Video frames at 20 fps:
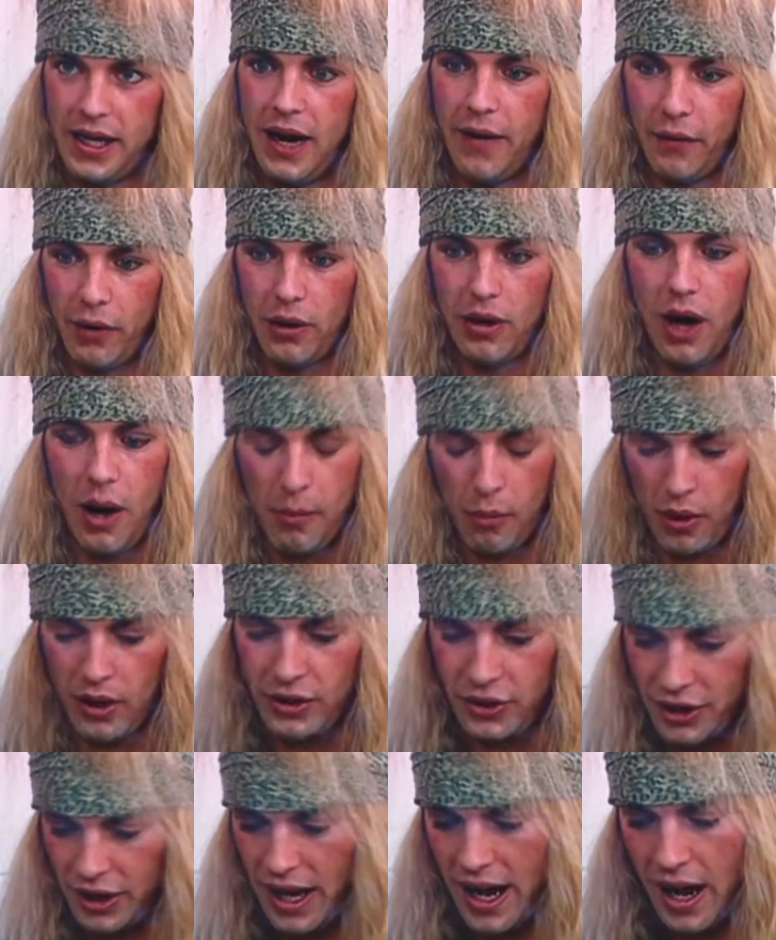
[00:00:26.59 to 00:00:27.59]
It can never
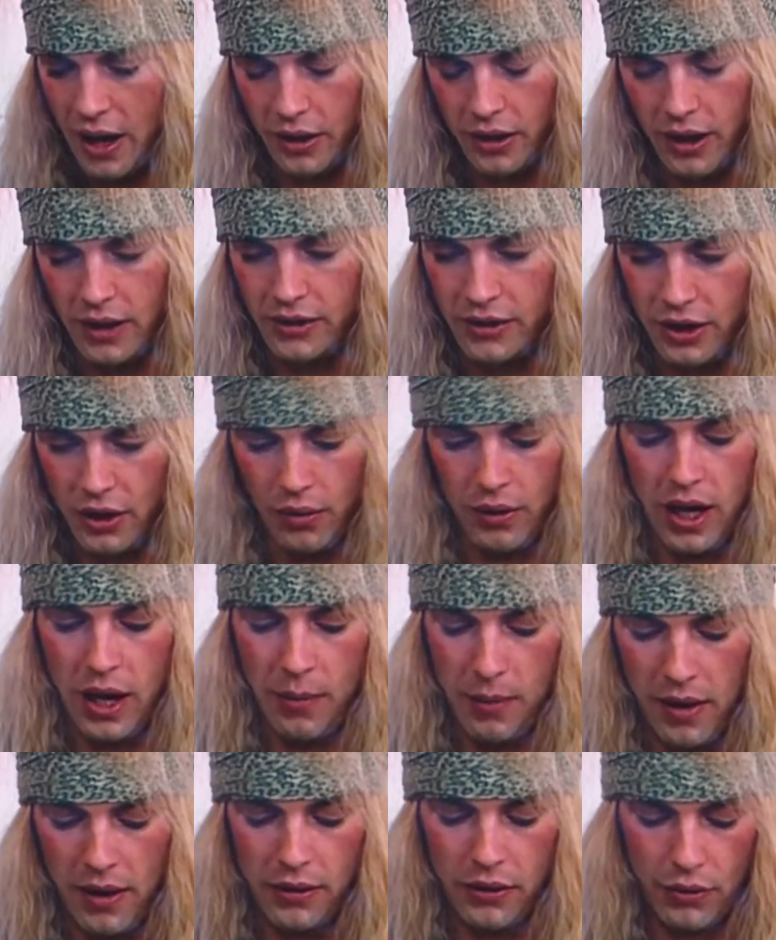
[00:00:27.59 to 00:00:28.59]
come where I sit down and I
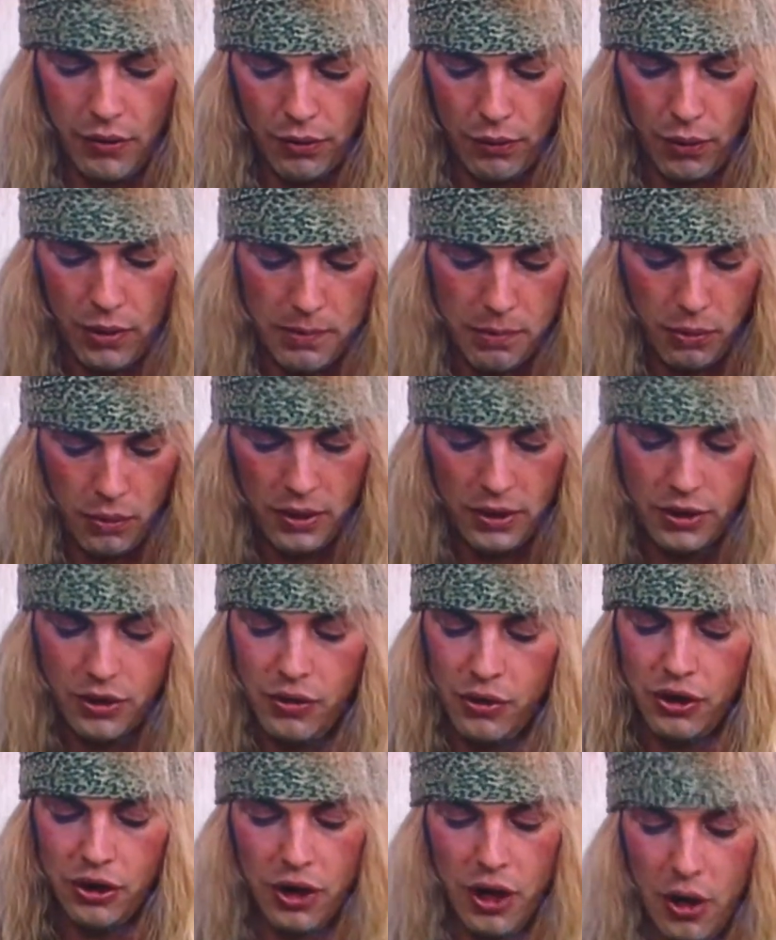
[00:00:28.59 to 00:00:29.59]
say, okay, we got to do
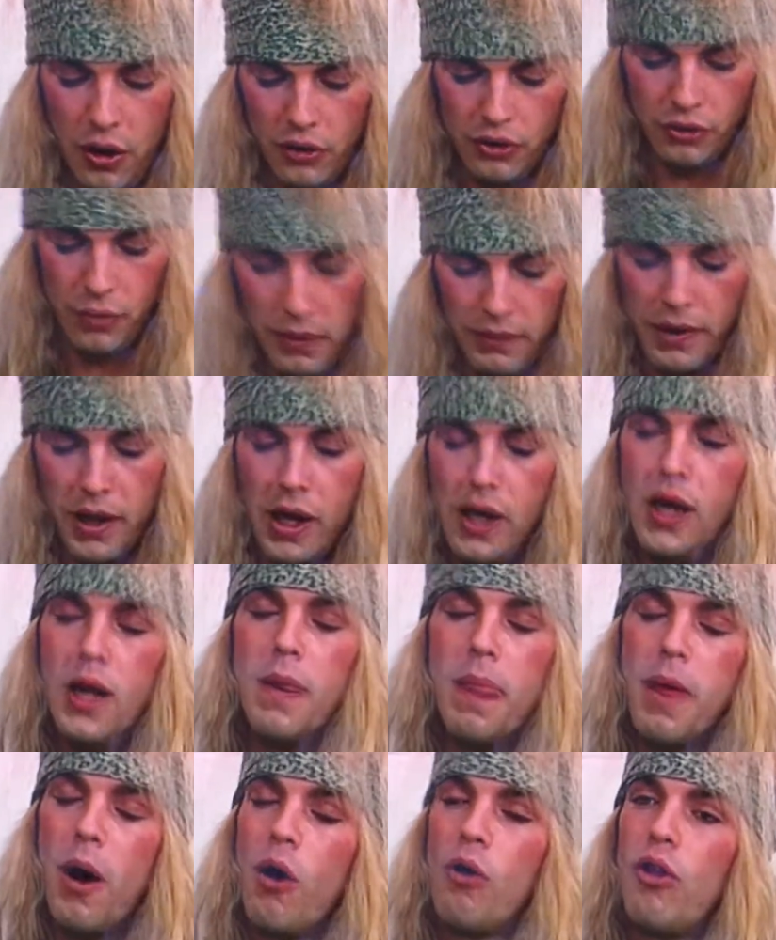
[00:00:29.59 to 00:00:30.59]
3.2 shows, and
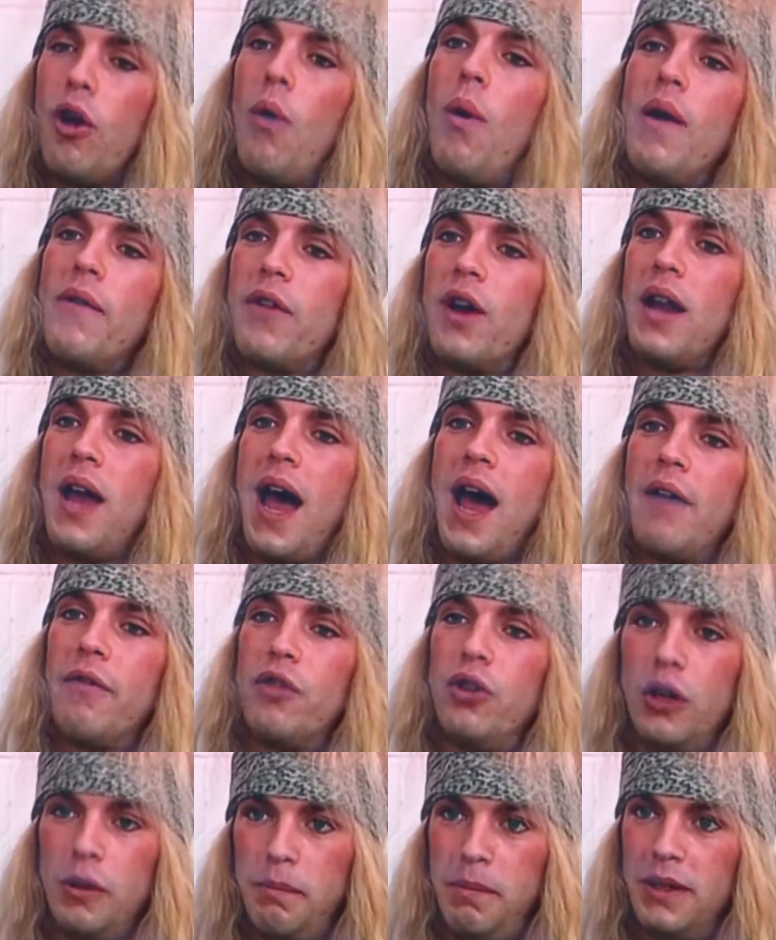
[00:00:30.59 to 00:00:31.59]
although I've got
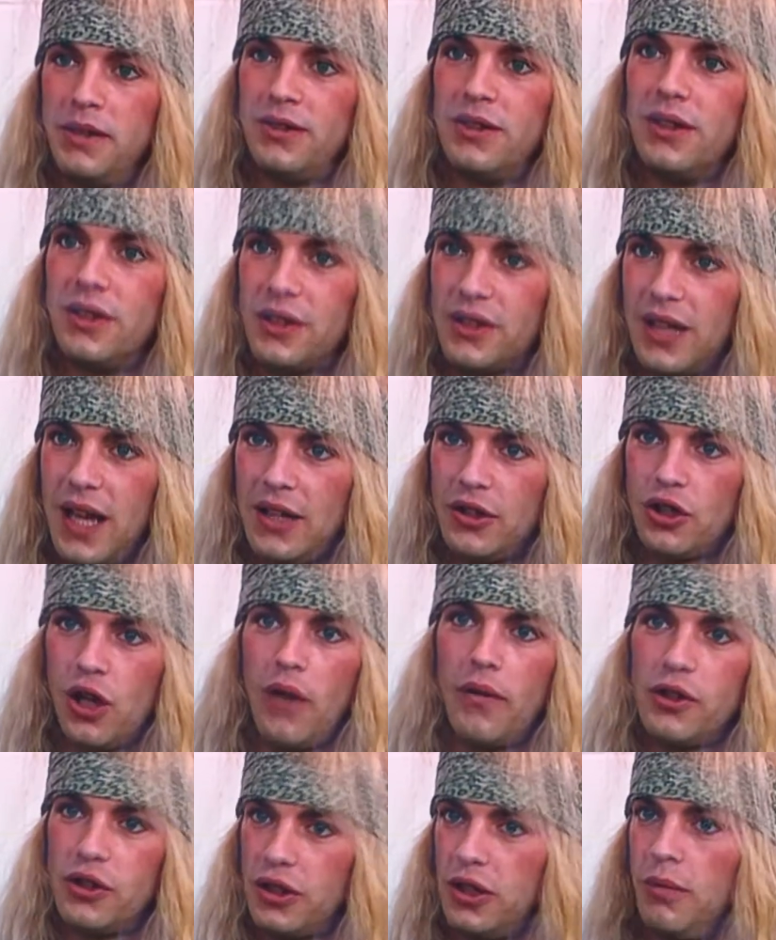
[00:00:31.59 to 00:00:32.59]
to have good business
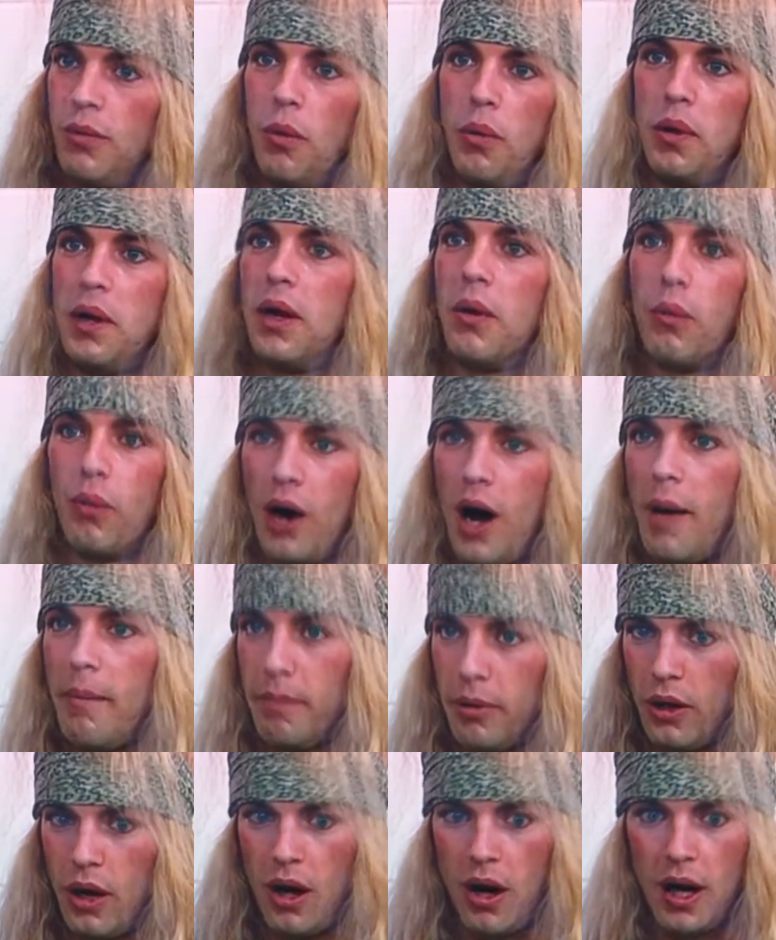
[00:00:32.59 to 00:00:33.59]
sense, obviously, will we get
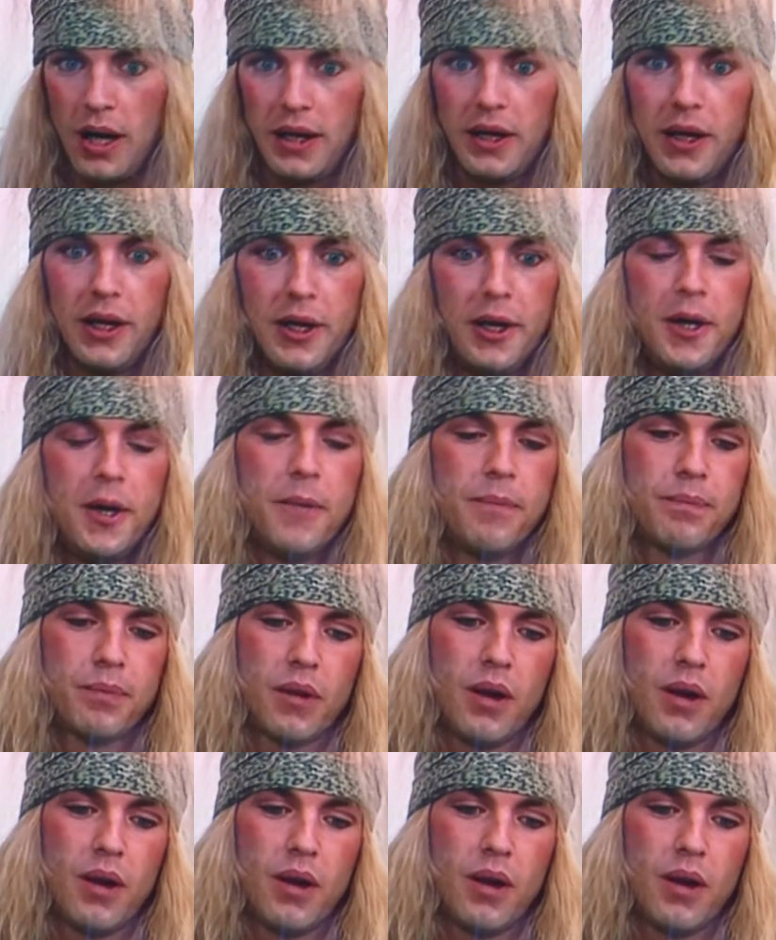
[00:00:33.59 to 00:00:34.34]
robbed blind?